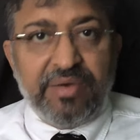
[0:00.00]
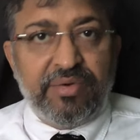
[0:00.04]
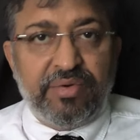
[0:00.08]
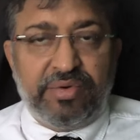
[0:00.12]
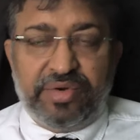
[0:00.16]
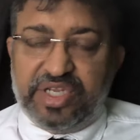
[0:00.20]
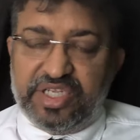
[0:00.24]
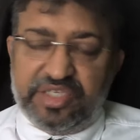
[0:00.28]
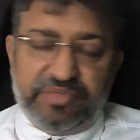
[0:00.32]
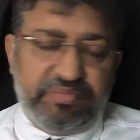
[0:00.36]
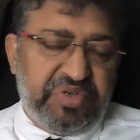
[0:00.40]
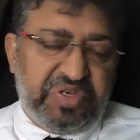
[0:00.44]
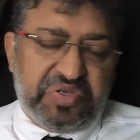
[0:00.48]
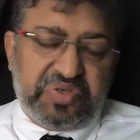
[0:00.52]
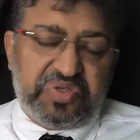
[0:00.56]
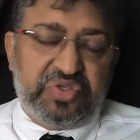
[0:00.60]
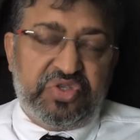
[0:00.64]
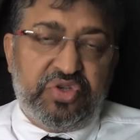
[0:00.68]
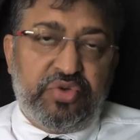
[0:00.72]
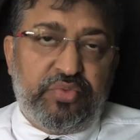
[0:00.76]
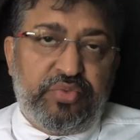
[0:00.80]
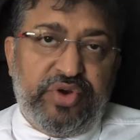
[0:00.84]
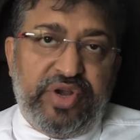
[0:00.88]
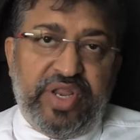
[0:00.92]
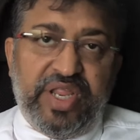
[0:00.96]
unnoticed
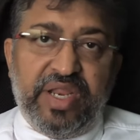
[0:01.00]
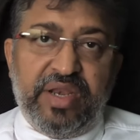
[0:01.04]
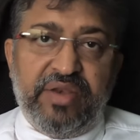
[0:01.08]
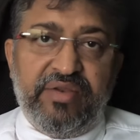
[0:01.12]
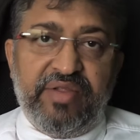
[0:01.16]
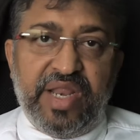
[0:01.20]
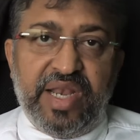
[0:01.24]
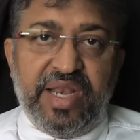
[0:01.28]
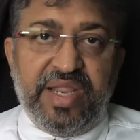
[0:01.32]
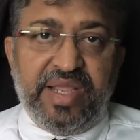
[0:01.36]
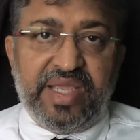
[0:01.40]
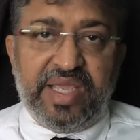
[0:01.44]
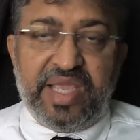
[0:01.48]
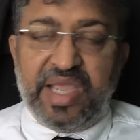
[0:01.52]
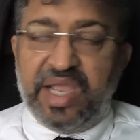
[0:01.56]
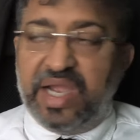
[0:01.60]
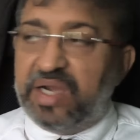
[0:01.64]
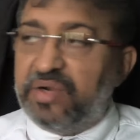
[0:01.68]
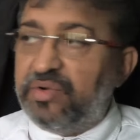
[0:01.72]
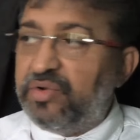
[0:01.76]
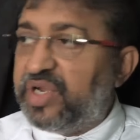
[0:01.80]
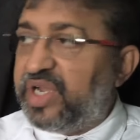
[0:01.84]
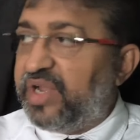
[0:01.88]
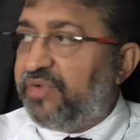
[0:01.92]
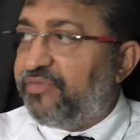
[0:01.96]
because nobody really
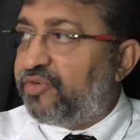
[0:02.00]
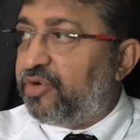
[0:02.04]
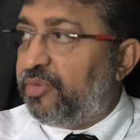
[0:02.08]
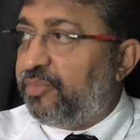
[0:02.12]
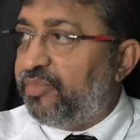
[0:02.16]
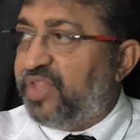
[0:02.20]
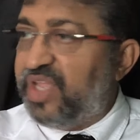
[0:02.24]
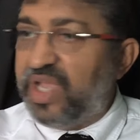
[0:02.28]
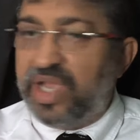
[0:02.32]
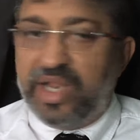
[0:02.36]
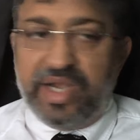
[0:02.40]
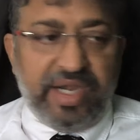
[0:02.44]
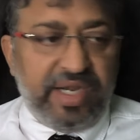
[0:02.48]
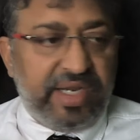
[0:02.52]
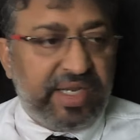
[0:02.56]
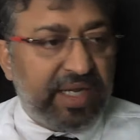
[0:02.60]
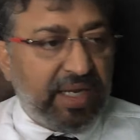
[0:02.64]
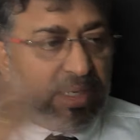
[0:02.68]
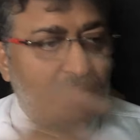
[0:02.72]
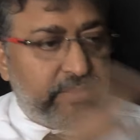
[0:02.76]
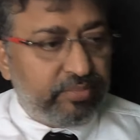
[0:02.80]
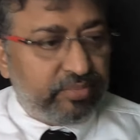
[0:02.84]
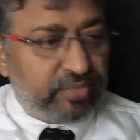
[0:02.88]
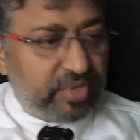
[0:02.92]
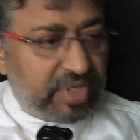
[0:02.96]
cared. Okay, from there it
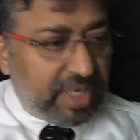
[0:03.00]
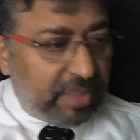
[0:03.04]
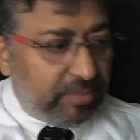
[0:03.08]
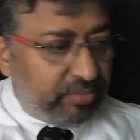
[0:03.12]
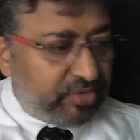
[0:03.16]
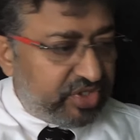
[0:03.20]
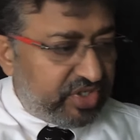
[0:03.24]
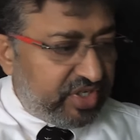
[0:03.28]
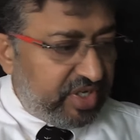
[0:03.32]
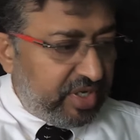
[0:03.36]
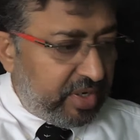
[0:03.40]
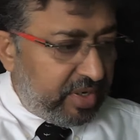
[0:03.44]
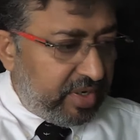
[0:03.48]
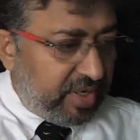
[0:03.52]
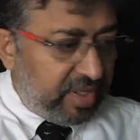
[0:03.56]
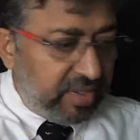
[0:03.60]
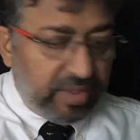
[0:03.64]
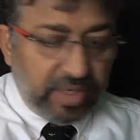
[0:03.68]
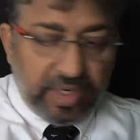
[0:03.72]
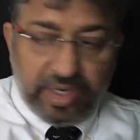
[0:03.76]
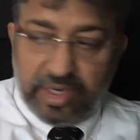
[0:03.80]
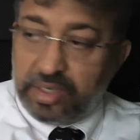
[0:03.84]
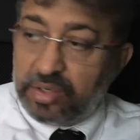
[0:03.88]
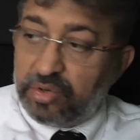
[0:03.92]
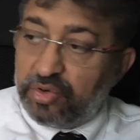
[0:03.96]
comes here
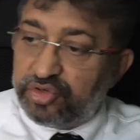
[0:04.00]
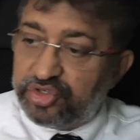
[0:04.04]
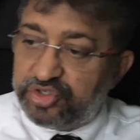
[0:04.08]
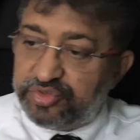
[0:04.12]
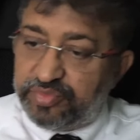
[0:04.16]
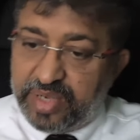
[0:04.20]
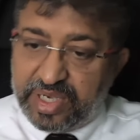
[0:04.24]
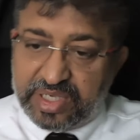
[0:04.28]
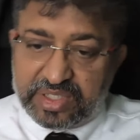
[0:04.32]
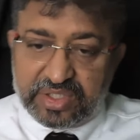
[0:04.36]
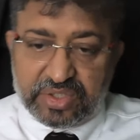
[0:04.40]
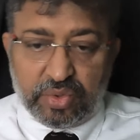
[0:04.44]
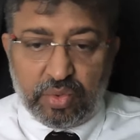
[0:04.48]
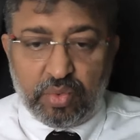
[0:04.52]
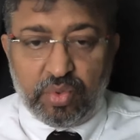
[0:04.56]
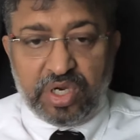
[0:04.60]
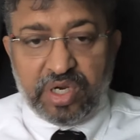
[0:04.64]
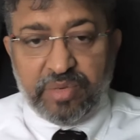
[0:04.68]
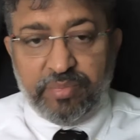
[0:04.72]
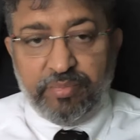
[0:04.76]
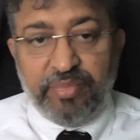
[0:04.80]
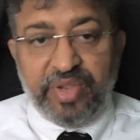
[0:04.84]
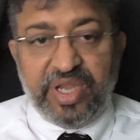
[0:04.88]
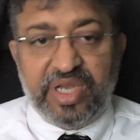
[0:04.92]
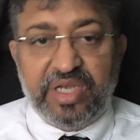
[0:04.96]
and then it goes back. So
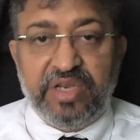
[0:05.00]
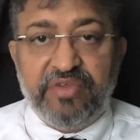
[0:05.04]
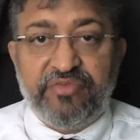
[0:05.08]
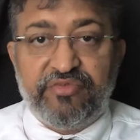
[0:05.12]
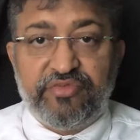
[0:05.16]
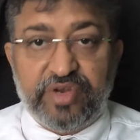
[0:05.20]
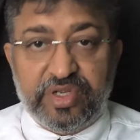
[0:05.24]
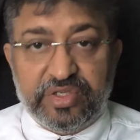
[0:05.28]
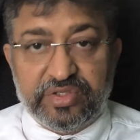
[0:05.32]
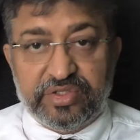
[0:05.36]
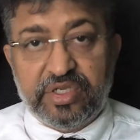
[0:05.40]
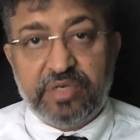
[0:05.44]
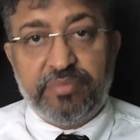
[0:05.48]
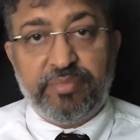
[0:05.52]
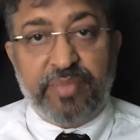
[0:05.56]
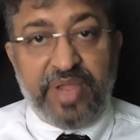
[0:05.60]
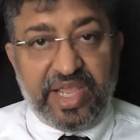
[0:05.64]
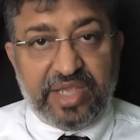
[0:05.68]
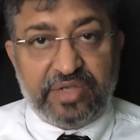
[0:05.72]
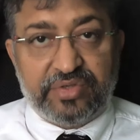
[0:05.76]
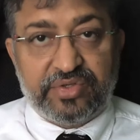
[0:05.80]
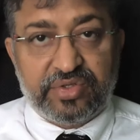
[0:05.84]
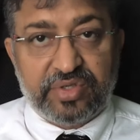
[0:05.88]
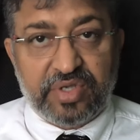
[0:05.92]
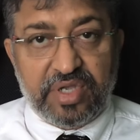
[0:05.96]
what big difference it
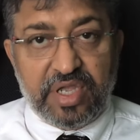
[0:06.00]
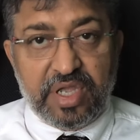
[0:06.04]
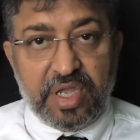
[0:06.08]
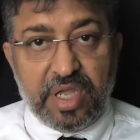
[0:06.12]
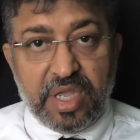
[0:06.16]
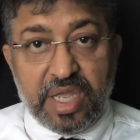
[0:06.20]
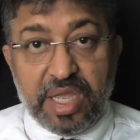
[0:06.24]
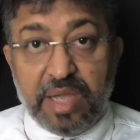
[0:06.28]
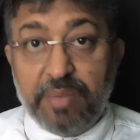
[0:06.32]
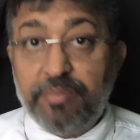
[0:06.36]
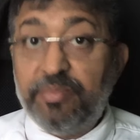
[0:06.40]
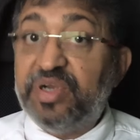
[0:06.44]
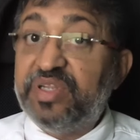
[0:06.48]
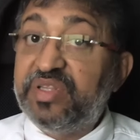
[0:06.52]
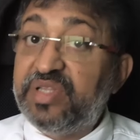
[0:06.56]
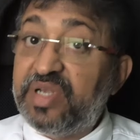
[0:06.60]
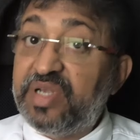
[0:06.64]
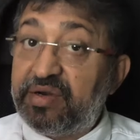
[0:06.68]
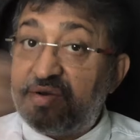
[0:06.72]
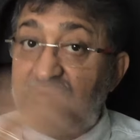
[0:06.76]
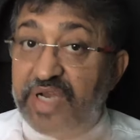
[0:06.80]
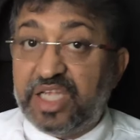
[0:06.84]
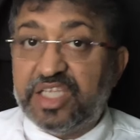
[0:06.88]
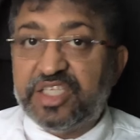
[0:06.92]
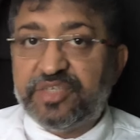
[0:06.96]
makes? But
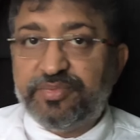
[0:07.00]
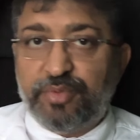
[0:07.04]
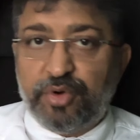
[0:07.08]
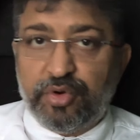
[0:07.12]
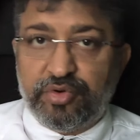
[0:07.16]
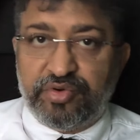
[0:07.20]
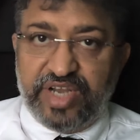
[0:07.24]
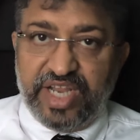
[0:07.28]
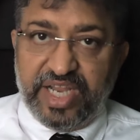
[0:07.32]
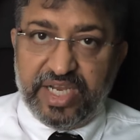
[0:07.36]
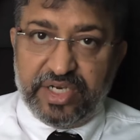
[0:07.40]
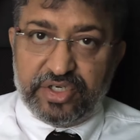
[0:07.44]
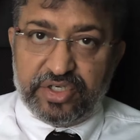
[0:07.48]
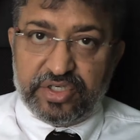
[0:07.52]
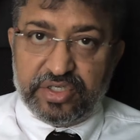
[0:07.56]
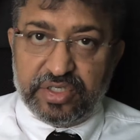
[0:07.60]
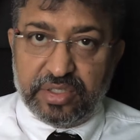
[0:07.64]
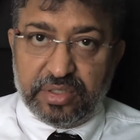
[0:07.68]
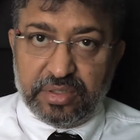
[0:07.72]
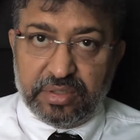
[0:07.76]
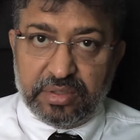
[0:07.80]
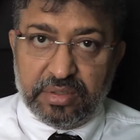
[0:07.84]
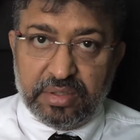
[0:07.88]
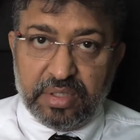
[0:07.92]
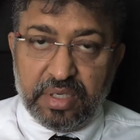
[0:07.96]
the
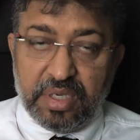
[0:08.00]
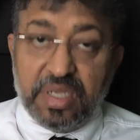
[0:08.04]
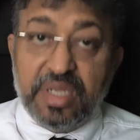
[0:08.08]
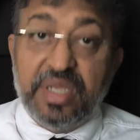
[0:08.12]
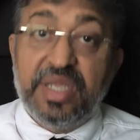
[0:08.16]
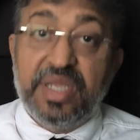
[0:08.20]
transportation,